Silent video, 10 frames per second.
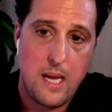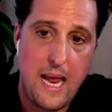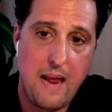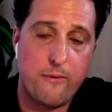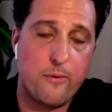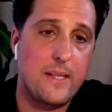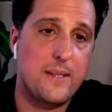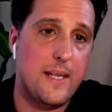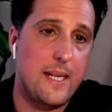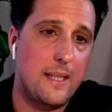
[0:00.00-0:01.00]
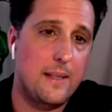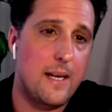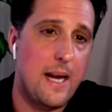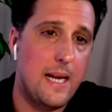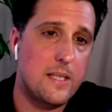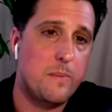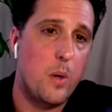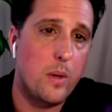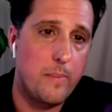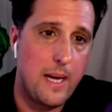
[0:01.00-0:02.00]
everything that I
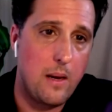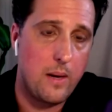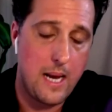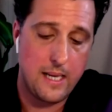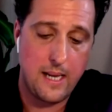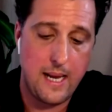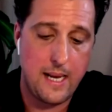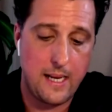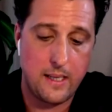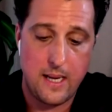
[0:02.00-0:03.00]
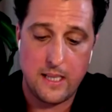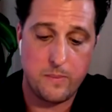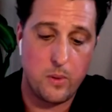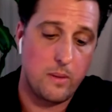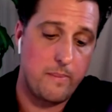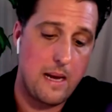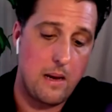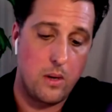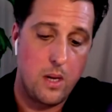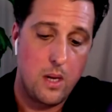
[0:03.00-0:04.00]
spoke about. I spoke about